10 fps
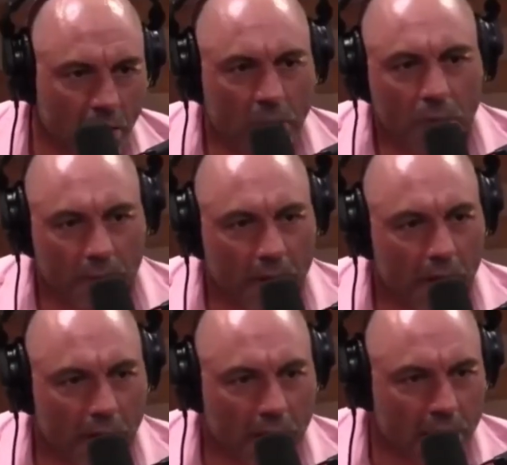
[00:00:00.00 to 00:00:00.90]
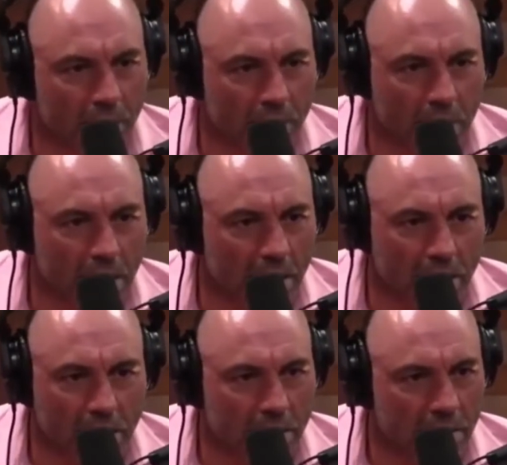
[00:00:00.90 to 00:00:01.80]
We will be like this
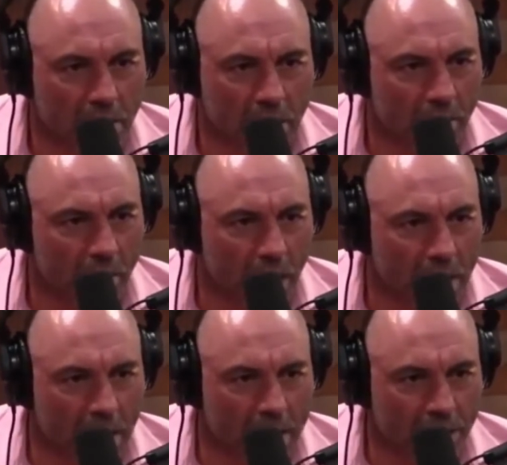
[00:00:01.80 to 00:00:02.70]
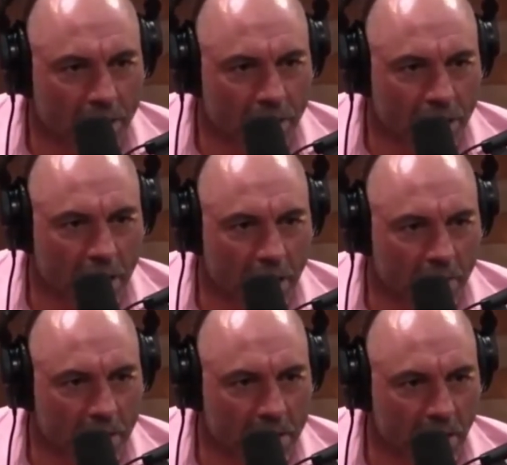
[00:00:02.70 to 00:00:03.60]
ridiculous biological
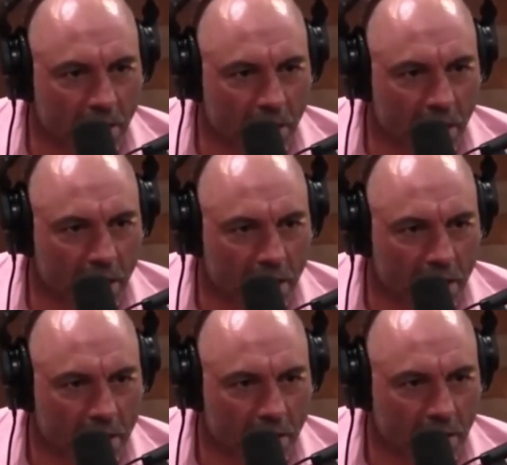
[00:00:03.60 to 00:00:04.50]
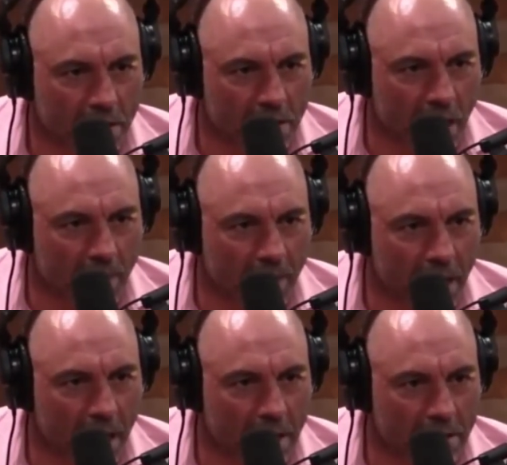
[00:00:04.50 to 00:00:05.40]
shitting, pissing thing trying to stop the
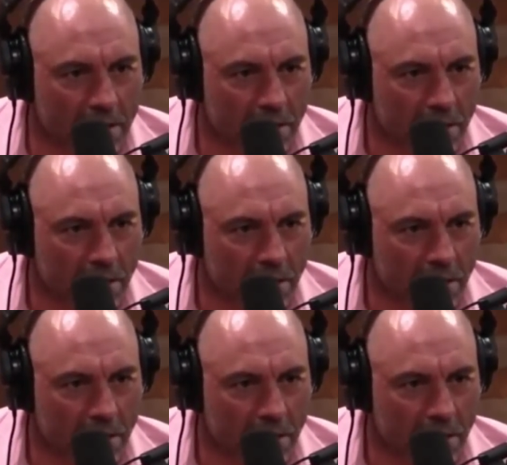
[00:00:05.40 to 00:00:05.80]
gods.